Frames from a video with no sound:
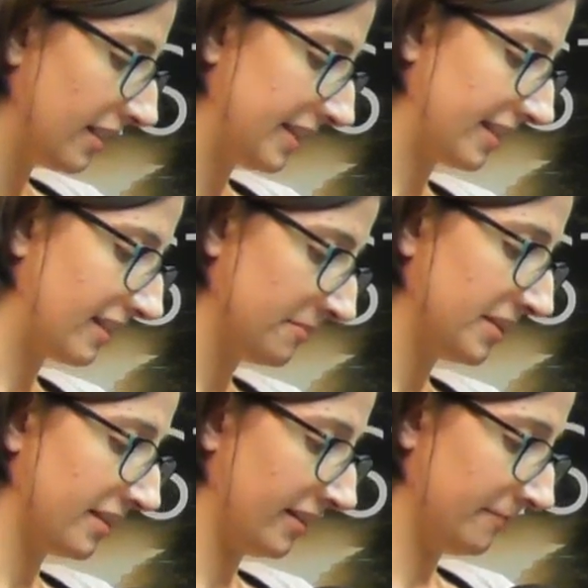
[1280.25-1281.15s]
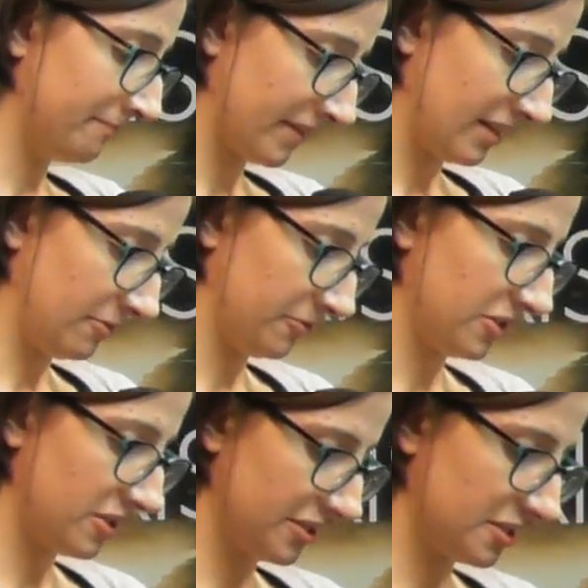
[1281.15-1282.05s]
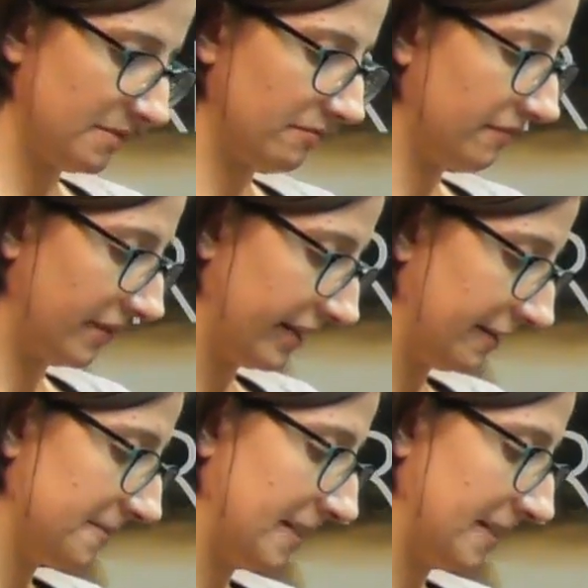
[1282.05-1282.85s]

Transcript: In the coming year, I want the church to be revived